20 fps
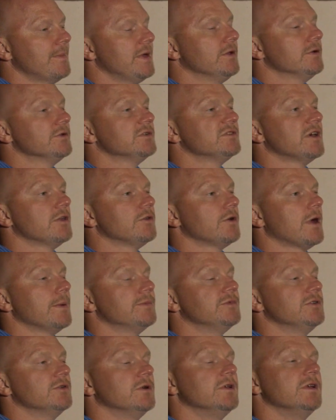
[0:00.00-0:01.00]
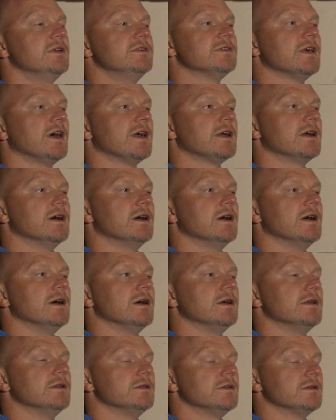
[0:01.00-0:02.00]
I mean, there's other opportunities, like
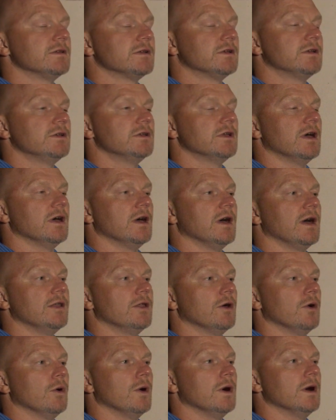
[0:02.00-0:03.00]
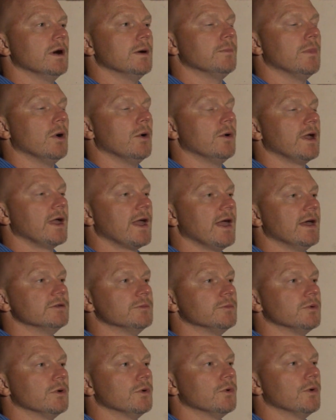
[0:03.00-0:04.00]
I know Boeing has
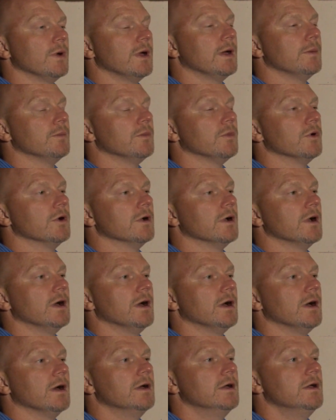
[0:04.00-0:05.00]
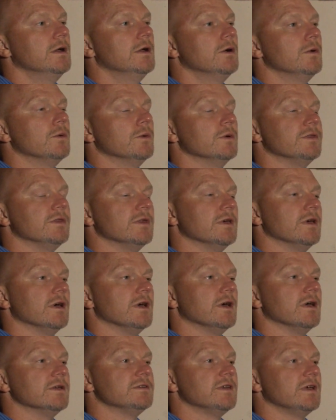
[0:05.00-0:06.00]
a program where with
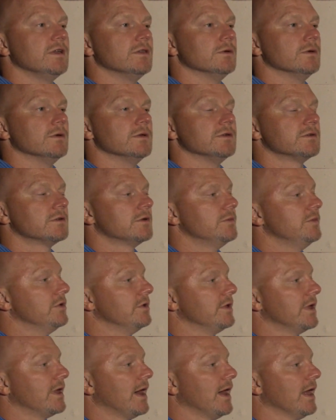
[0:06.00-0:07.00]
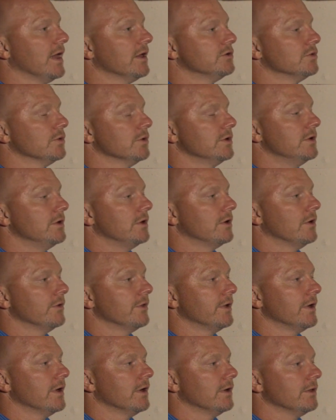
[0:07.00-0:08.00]
the St. Louis Community College, where you can go
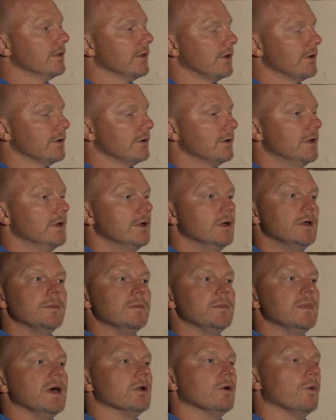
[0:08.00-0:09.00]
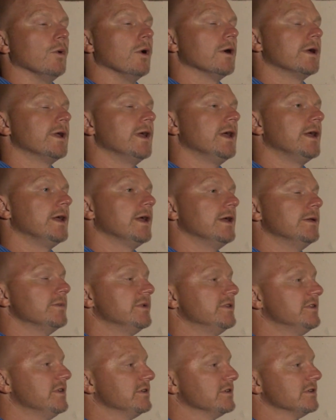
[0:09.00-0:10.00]
there and learn metalworking and
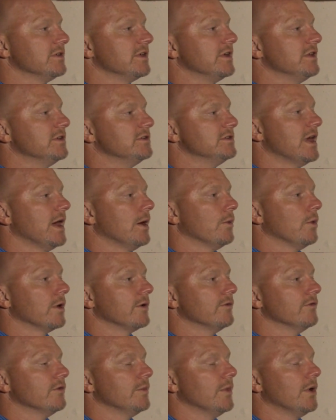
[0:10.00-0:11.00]
potentially get a job working for